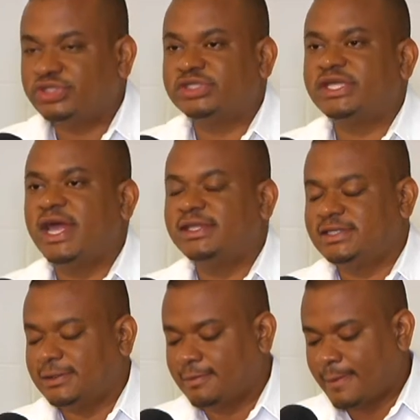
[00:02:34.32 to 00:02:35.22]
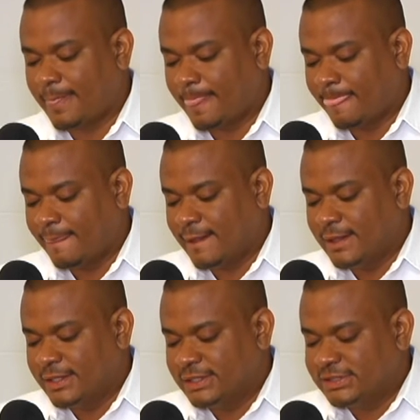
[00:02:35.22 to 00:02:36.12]
society.
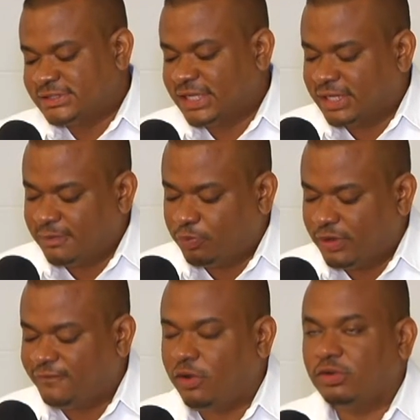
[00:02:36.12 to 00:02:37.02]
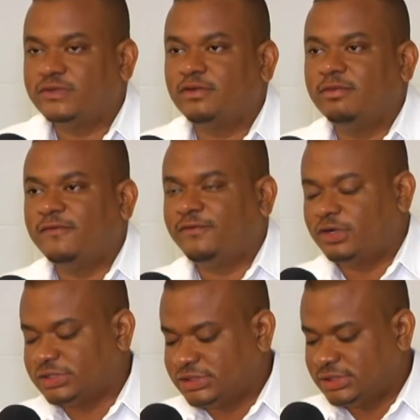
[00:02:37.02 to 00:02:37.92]
The second point follows from the
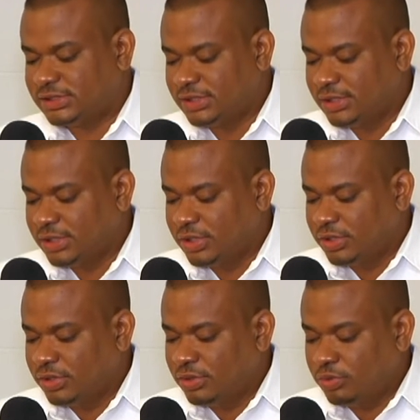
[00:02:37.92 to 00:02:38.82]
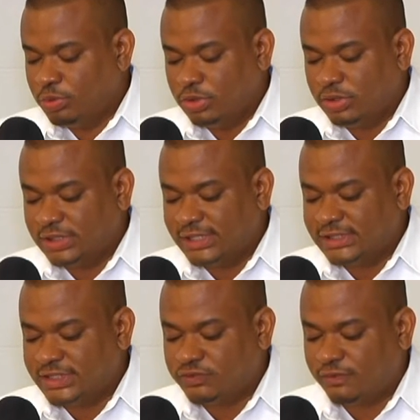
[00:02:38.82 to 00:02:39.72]
first. You will note
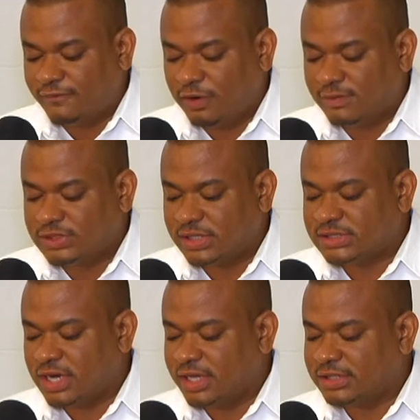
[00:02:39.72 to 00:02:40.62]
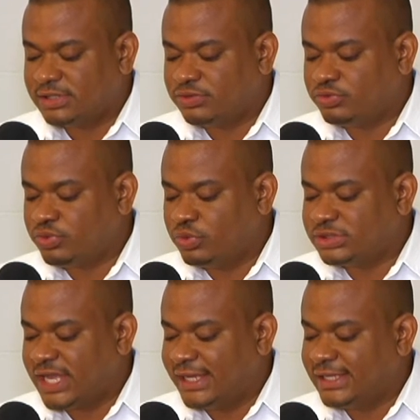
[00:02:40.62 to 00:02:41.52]
that these reforms are targeted to
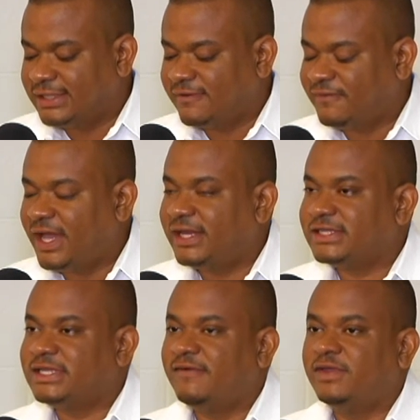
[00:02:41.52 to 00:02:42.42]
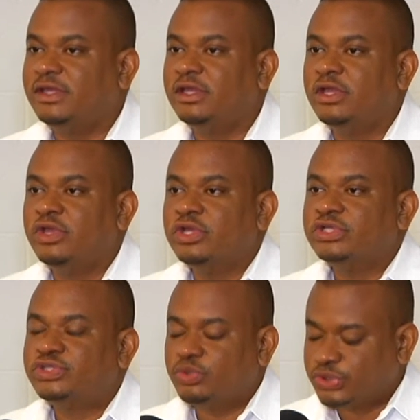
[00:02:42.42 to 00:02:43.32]
those identified as having
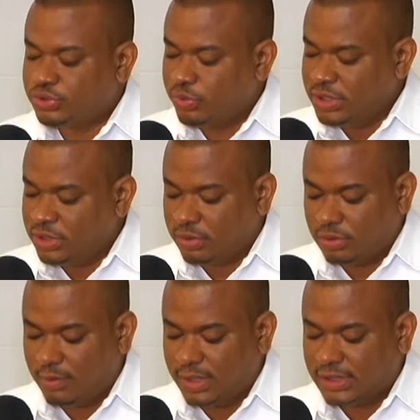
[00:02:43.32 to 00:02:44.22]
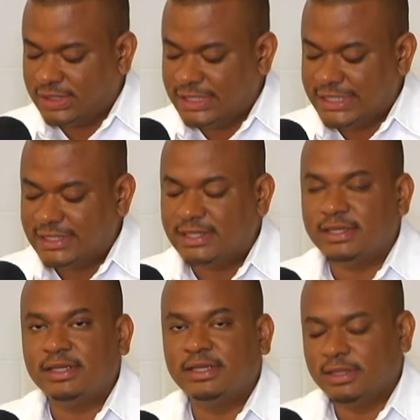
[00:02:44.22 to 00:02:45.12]
socioeconomic
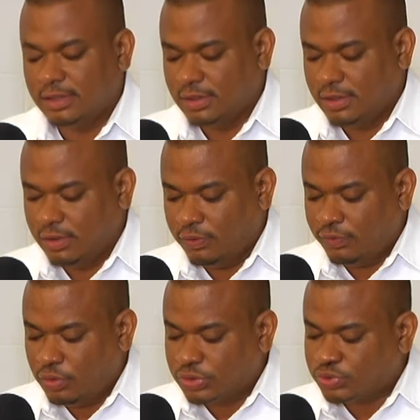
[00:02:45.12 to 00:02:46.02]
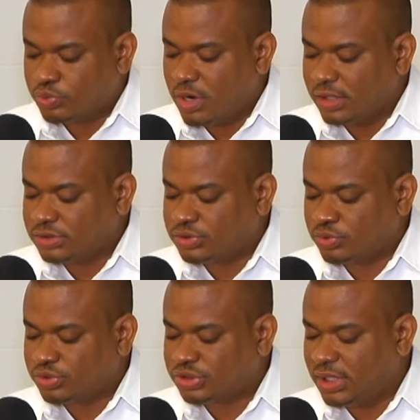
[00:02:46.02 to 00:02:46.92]
need, those who are
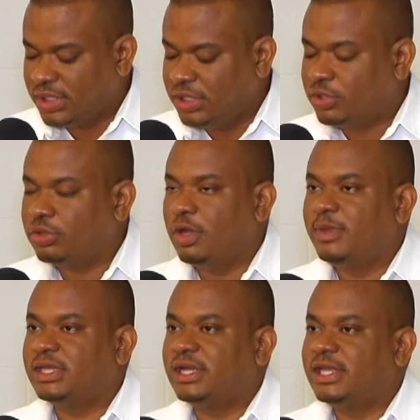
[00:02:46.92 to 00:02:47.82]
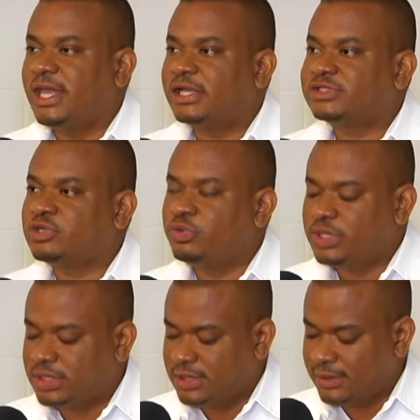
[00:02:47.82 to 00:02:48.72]
socially, economically
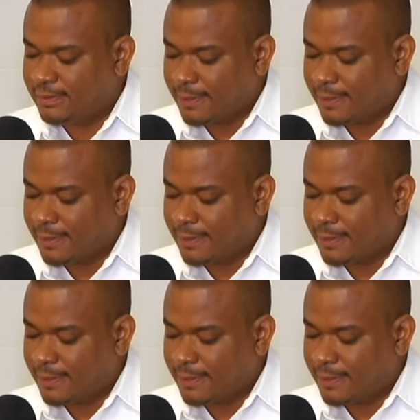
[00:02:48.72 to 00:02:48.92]
excluded,